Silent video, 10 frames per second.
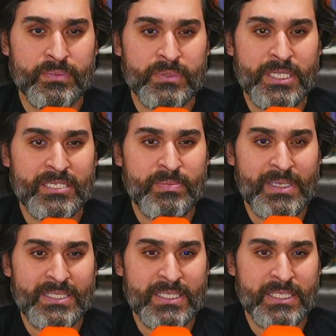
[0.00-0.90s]

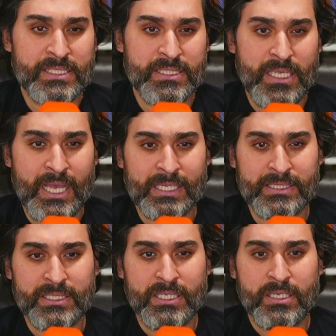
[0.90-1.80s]
databases
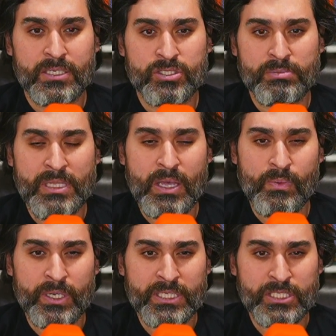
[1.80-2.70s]
and some
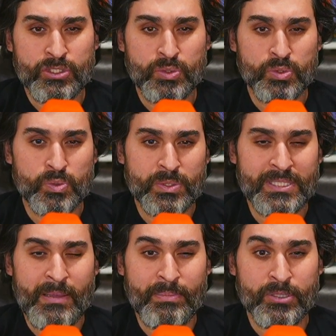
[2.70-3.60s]
network issues with
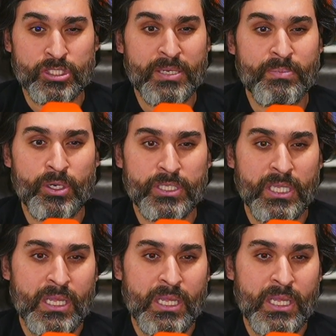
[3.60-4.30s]
Snapper Checkpoint,